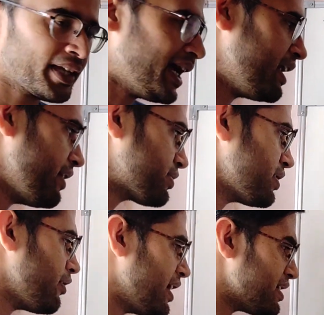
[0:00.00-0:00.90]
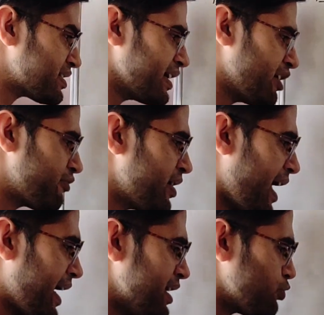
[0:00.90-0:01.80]
Anyway, so now let us take different
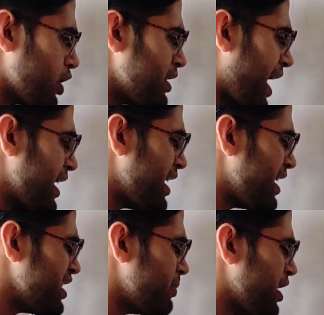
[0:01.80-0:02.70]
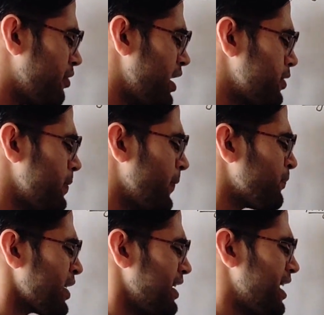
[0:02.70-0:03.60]
angles. What is 90 degrees be equal
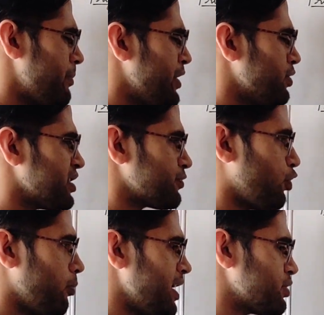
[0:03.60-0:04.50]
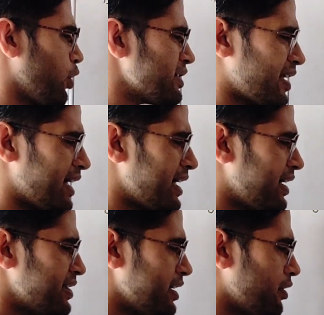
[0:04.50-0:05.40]
to? Then we use this formula. So what is 90
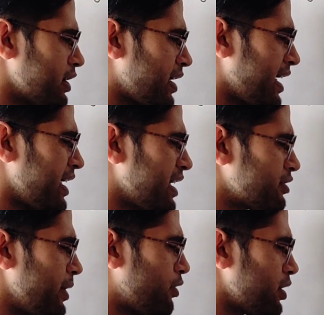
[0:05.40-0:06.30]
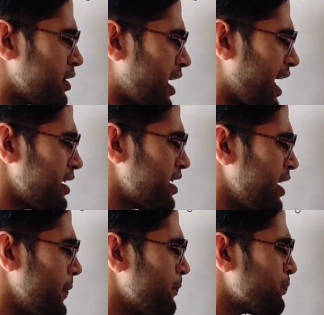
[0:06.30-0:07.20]
degrees equal to? 90 degrees will be equal to
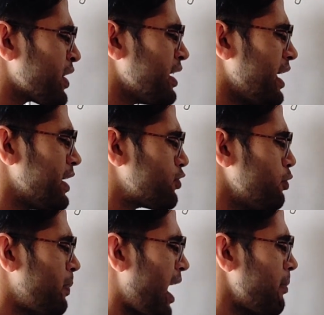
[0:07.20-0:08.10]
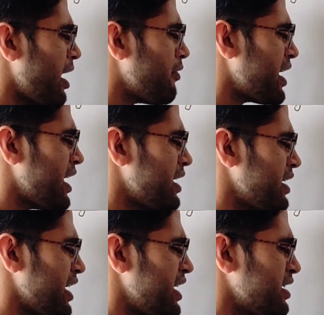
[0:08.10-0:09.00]
90 into pi by
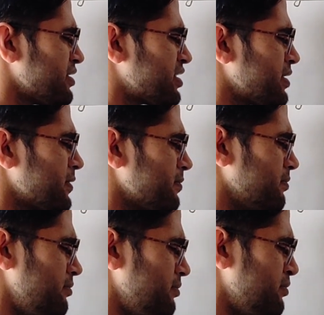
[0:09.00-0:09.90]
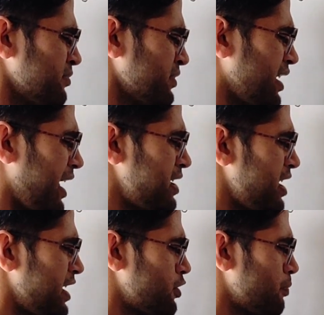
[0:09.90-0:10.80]
180 radians.
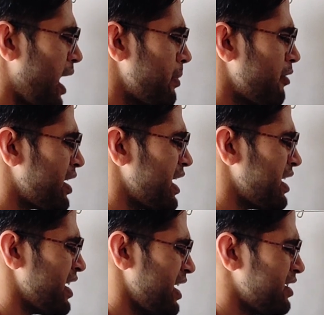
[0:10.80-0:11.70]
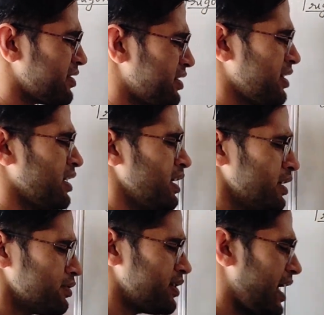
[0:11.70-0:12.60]
90 into pi by 180 radians.
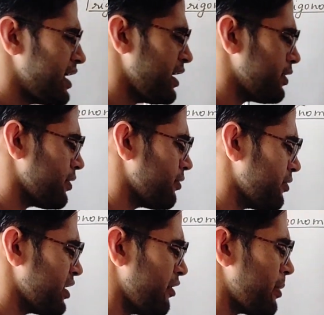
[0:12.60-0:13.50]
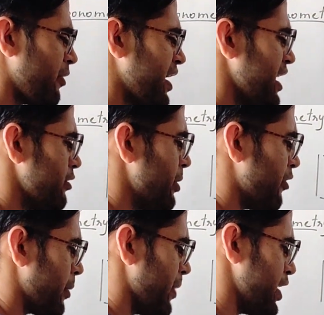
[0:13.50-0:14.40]
So 90 divided by 180 will
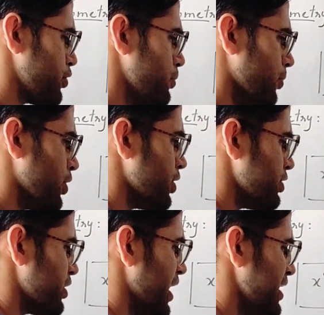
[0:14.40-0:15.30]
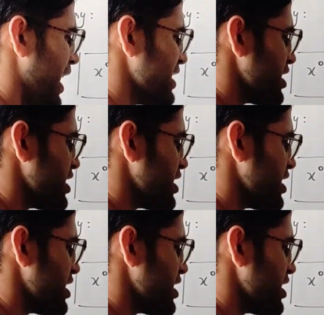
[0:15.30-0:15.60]
be 1 by 2. So you get the